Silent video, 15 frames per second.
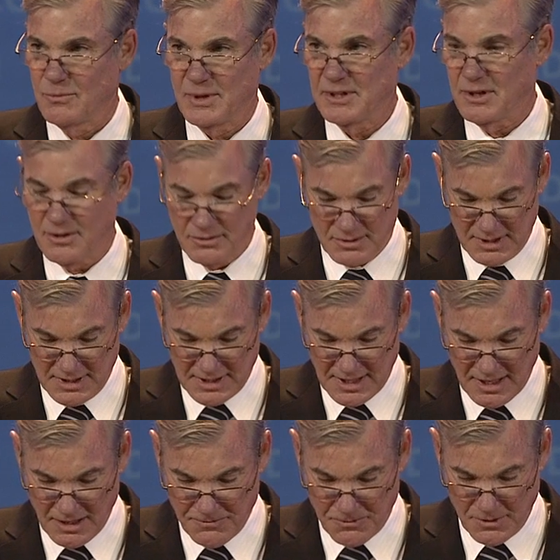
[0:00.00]
We know in
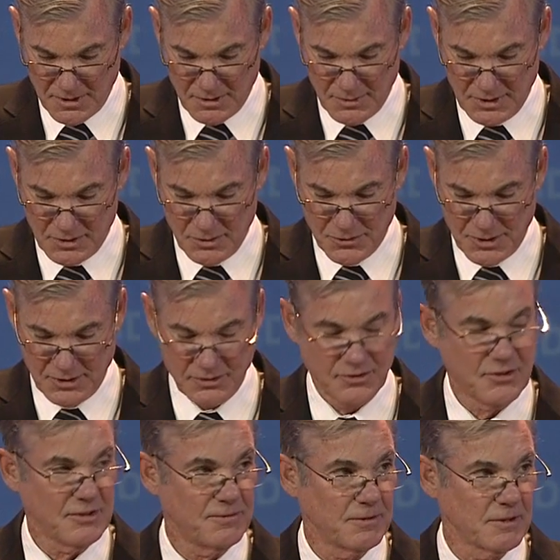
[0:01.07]
California we do
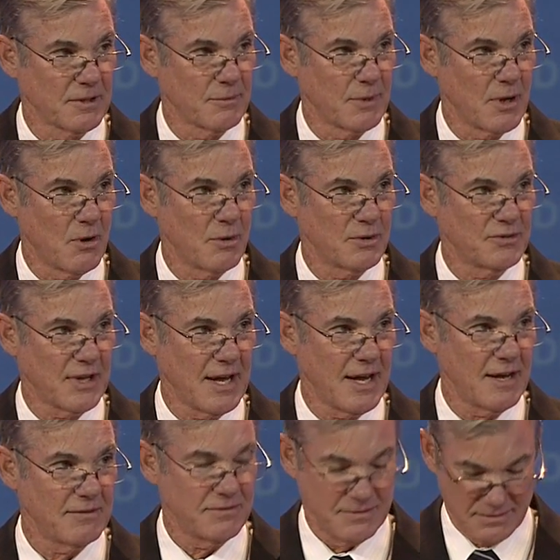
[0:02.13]
things differently. We always
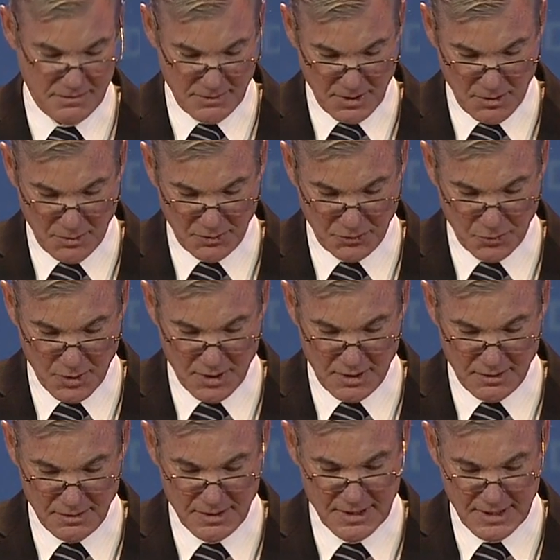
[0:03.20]
have, we always
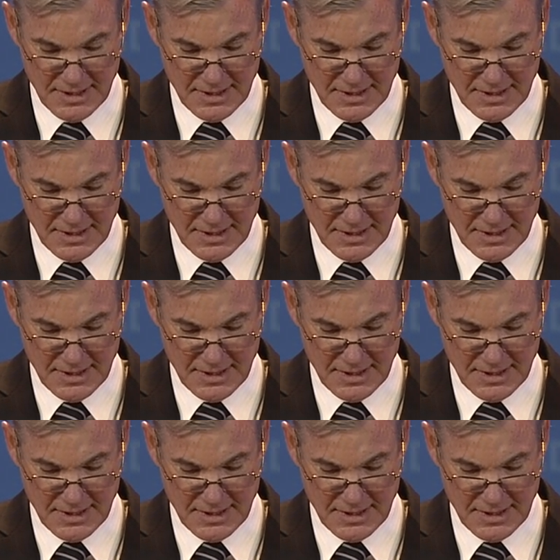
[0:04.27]
will.